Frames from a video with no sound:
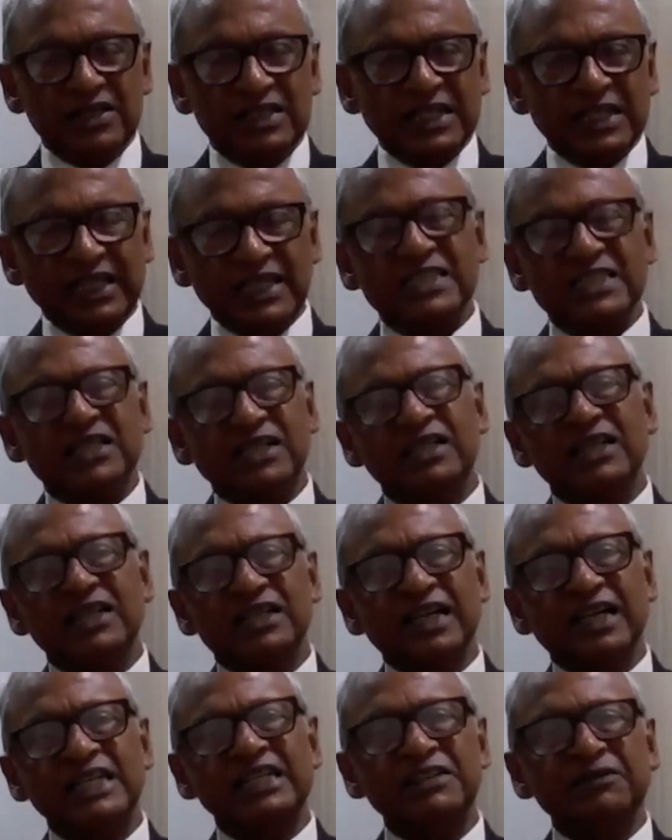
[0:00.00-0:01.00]
taking certain
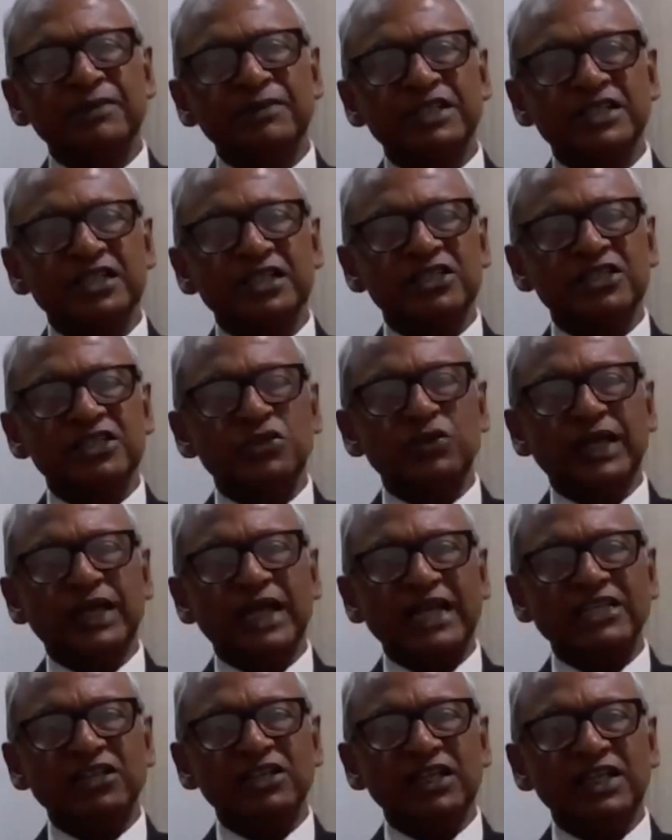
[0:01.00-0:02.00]
corrective measures, you can
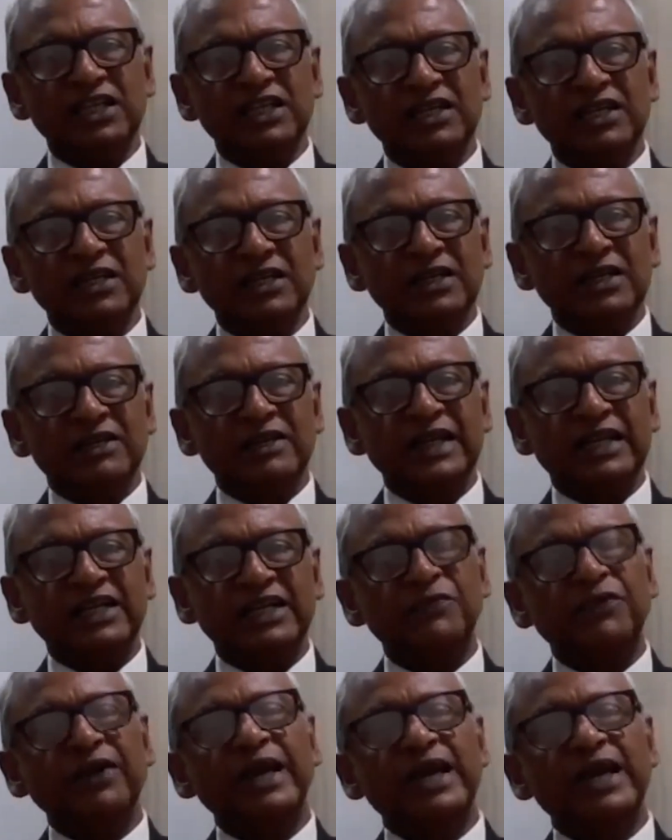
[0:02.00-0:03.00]
actually
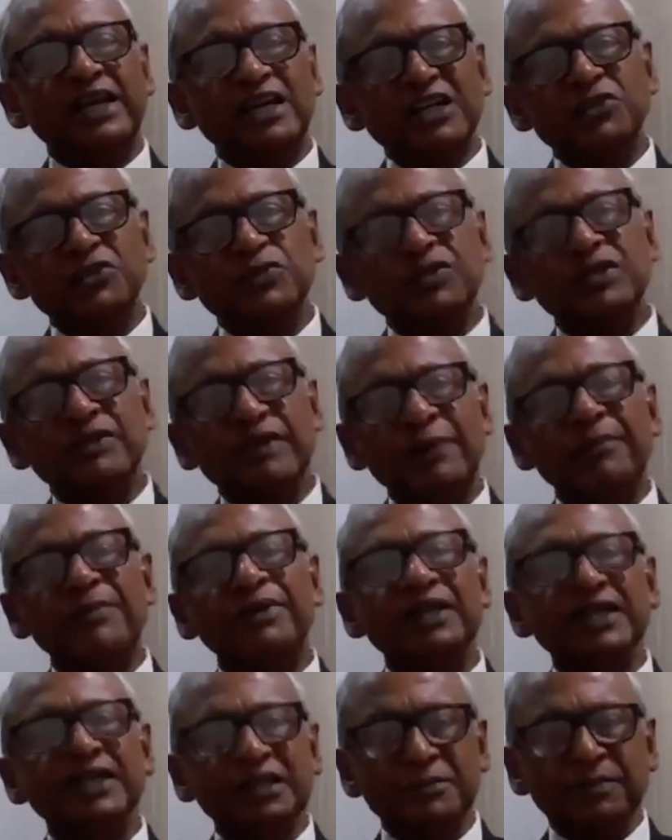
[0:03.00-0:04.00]
rectify errors which have
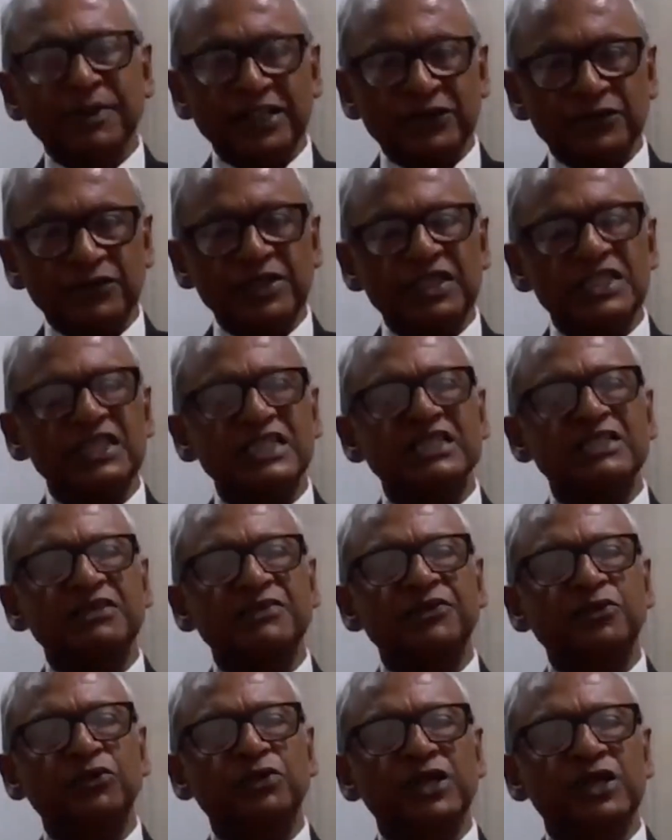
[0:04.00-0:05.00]
happened in the past. For instance,
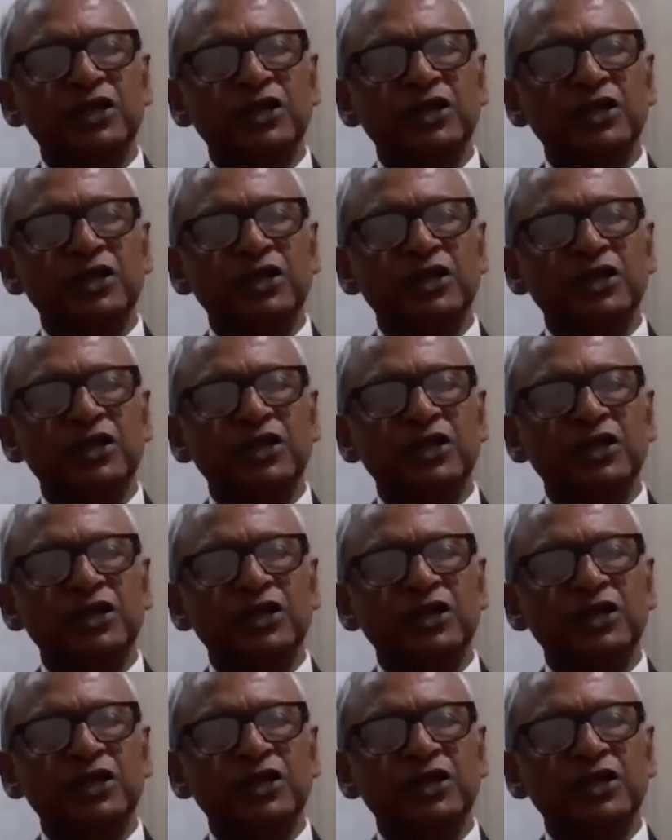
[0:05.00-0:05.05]
if you